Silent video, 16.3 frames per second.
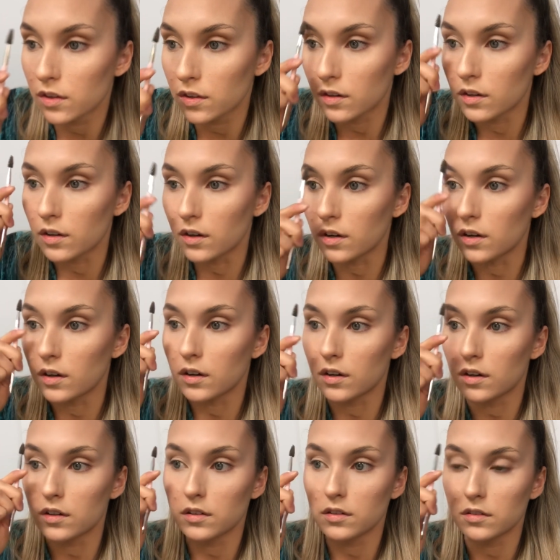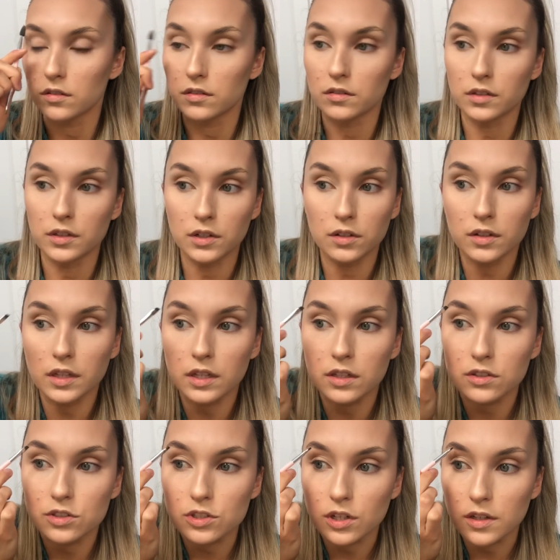you're
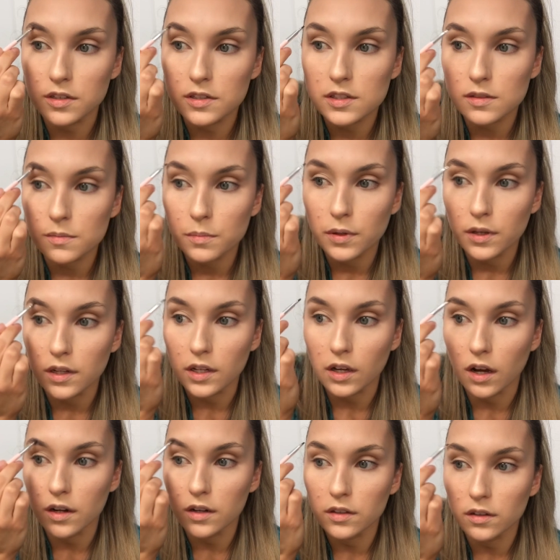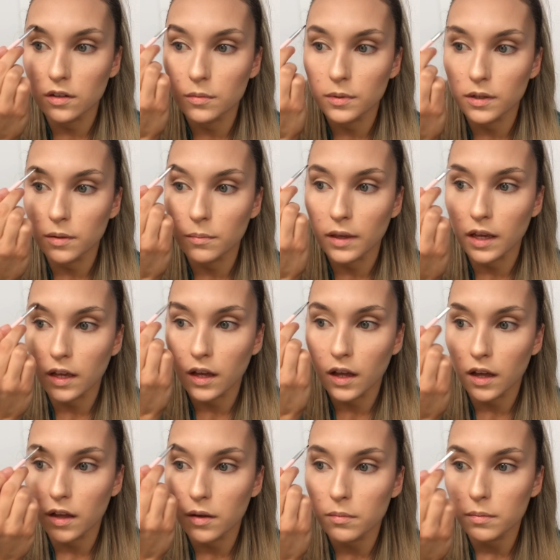literally just putting on a little bit of
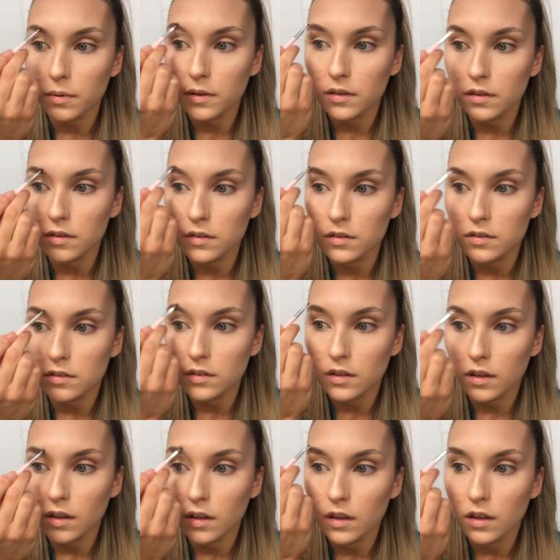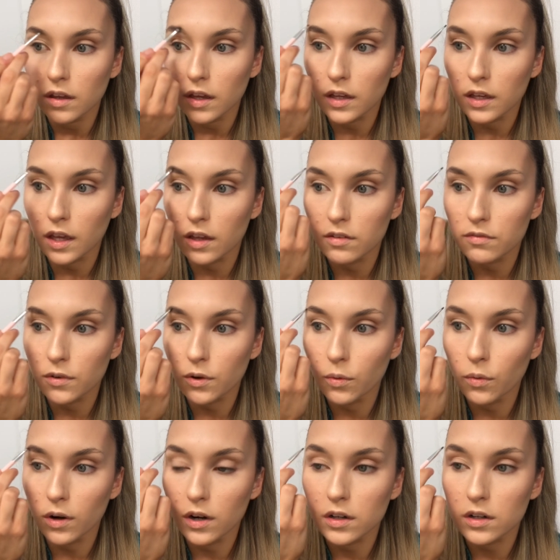makeup, again, for
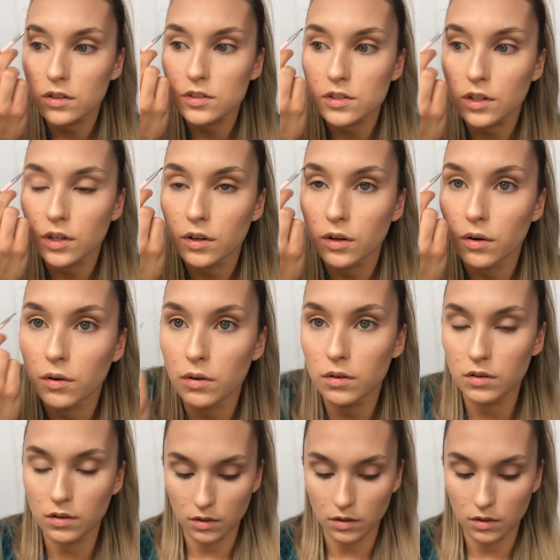work or to go